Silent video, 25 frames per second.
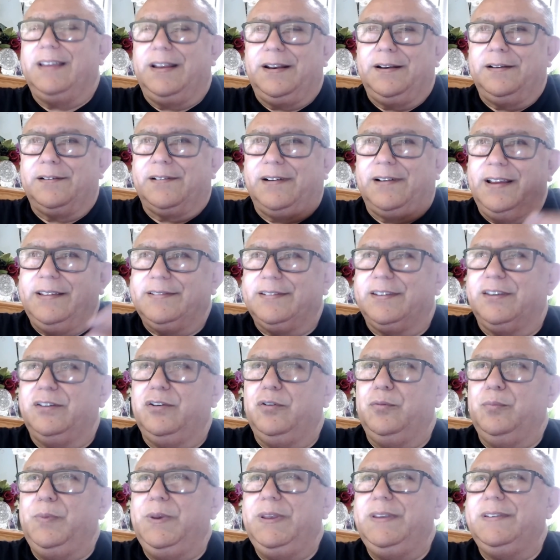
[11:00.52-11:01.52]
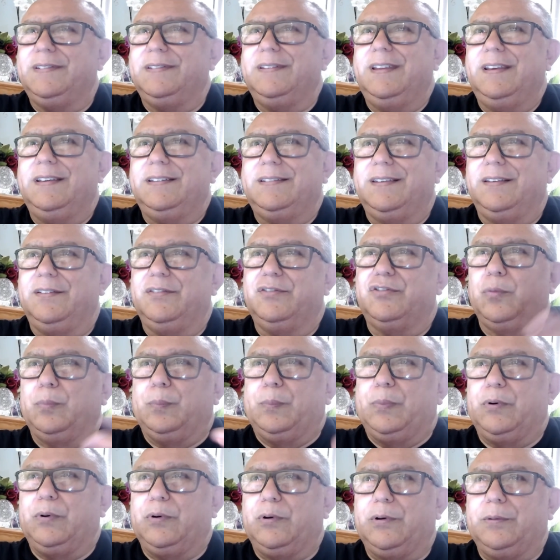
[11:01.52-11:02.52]
rescue business and
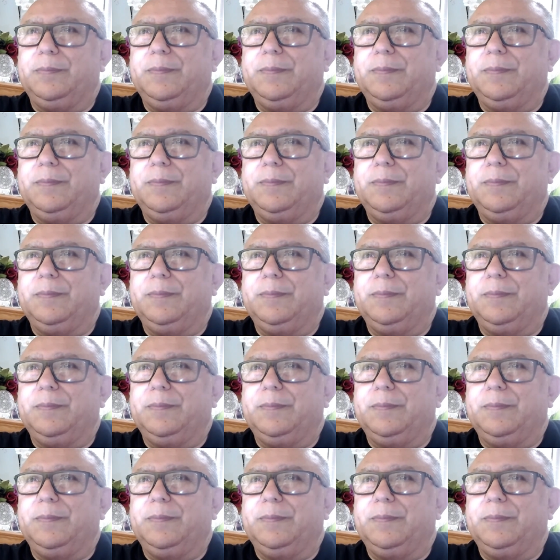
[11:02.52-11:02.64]
support